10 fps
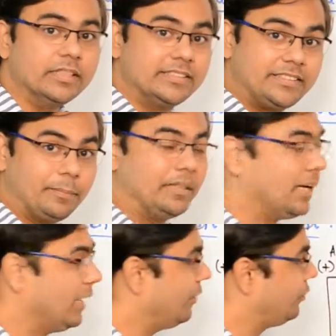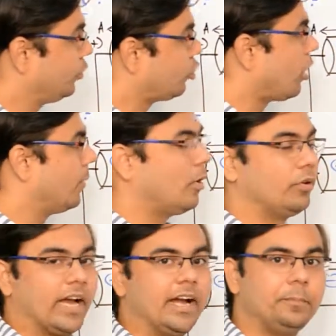Similarly, if you talk
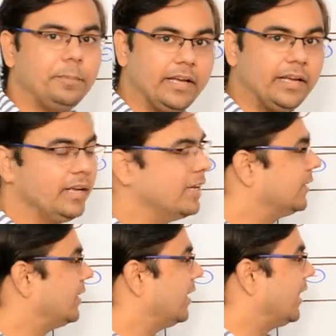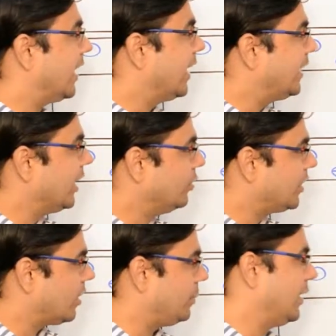about and B, the
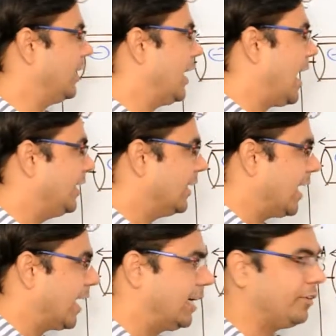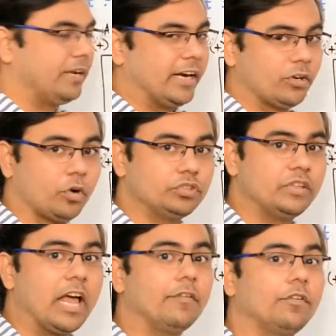negative terminal and the negative
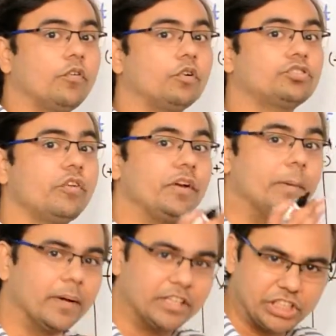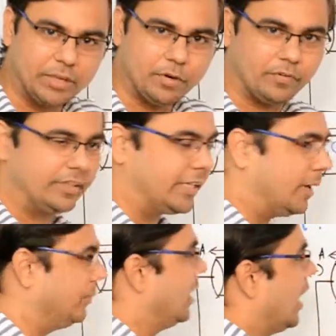electrons will have a force of repulsion between
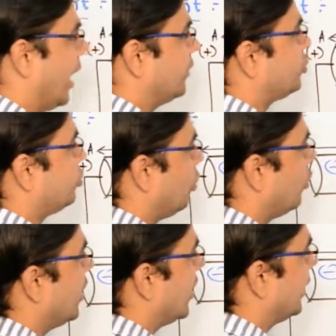them and so